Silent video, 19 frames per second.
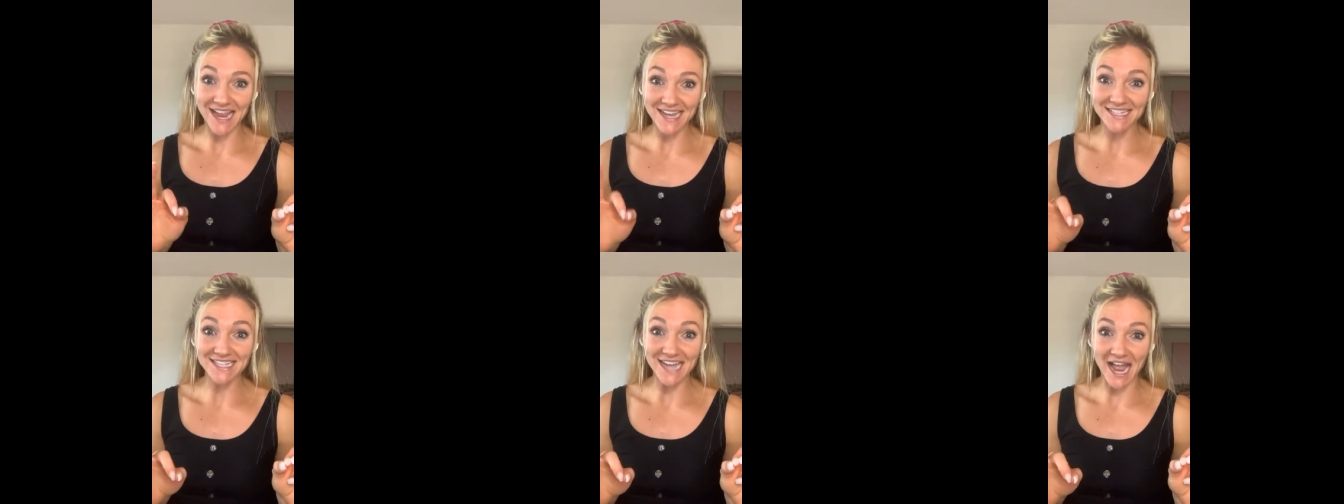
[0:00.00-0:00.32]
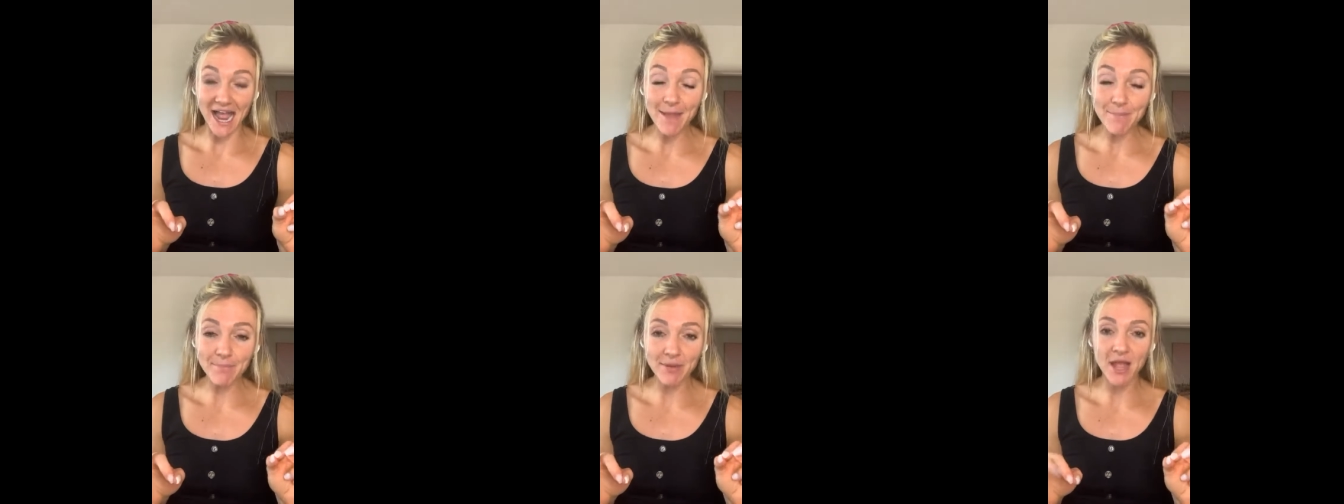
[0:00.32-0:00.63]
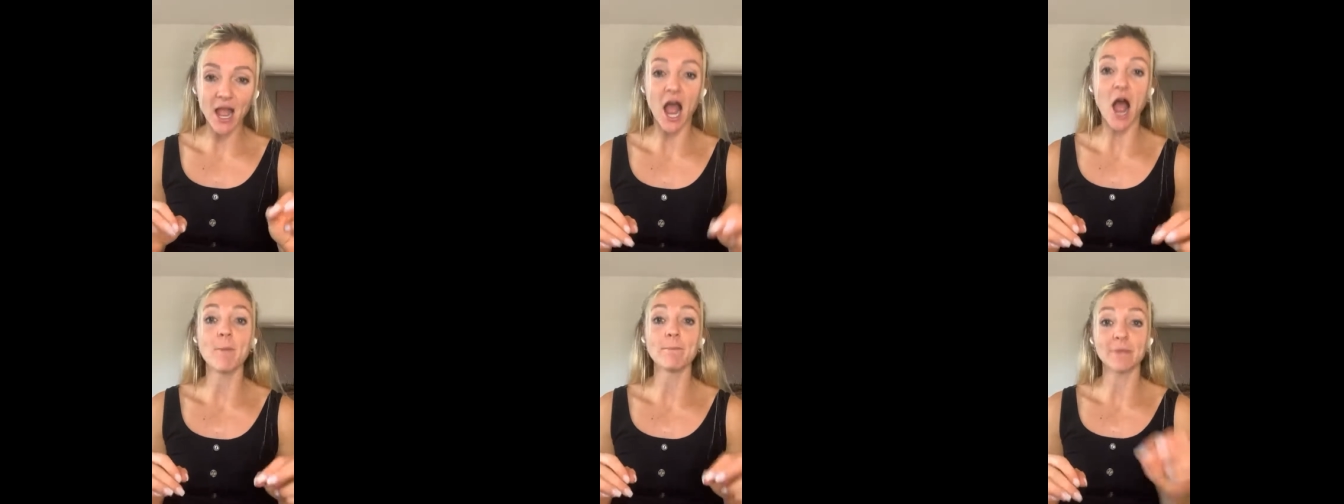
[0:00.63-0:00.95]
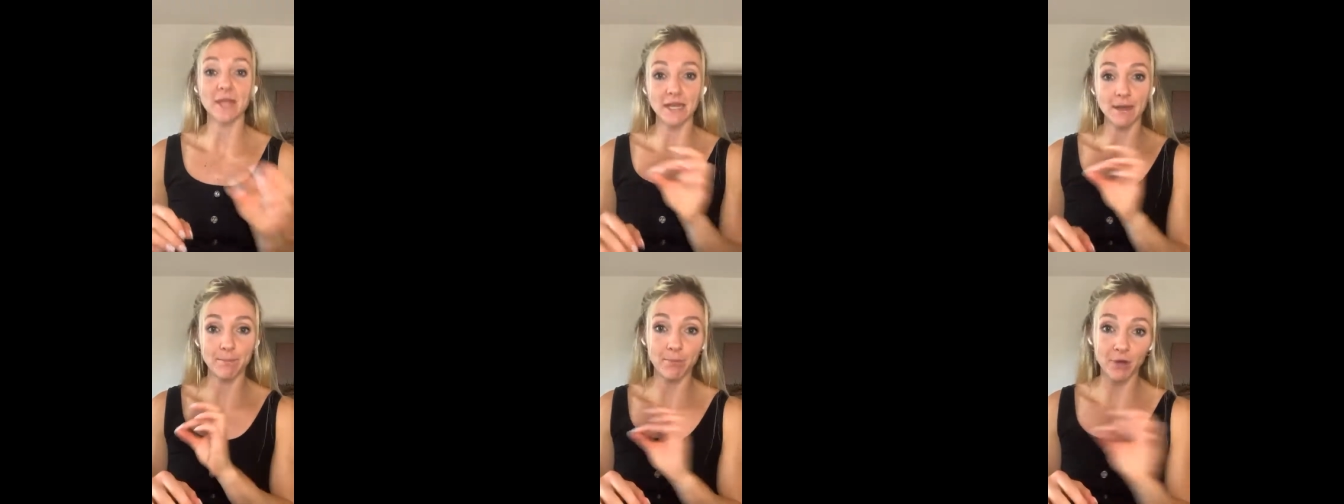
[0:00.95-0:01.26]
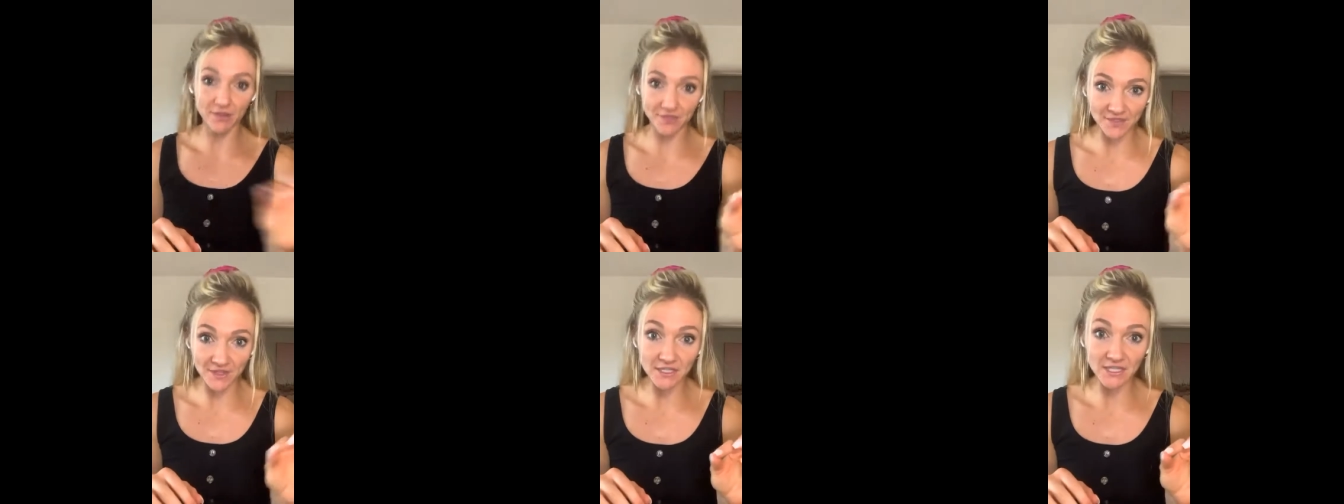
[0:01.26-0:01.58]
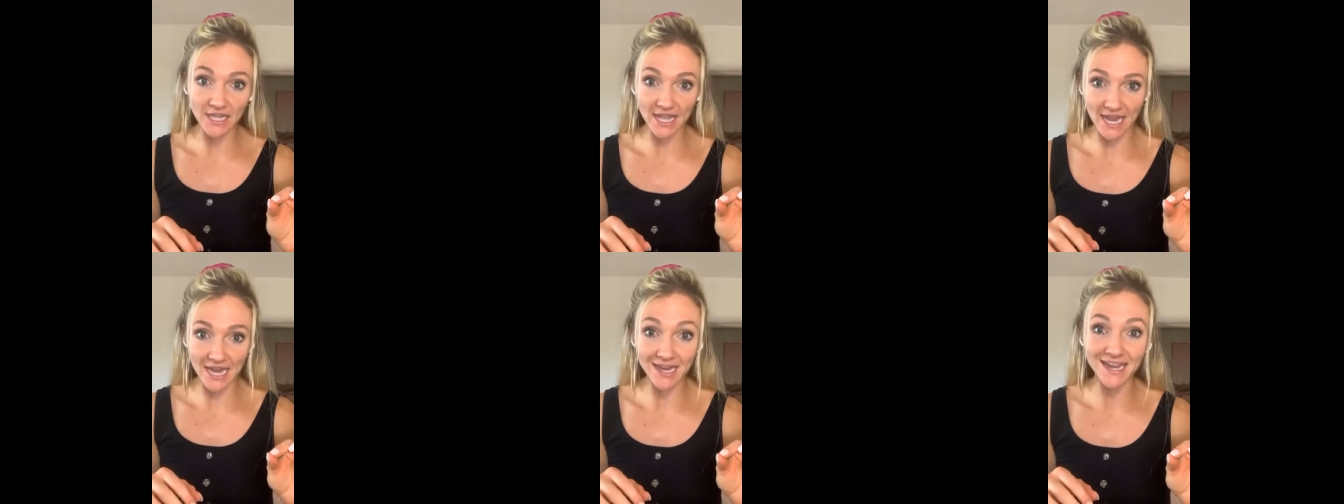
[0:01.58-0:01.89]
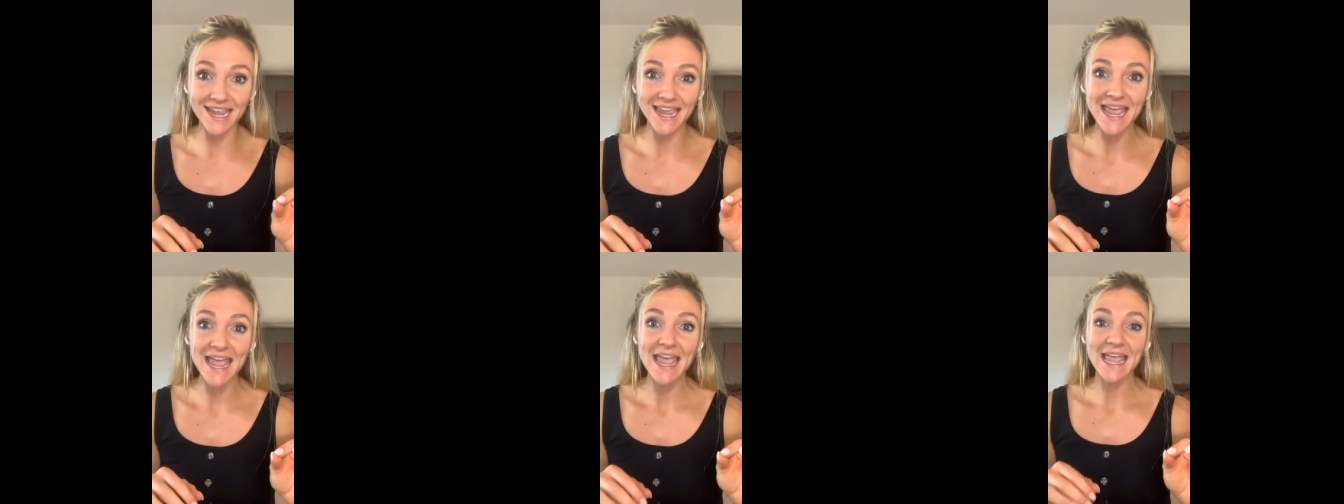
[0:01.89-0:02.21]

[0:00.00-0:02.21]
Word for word: signed up, I'm going to put the link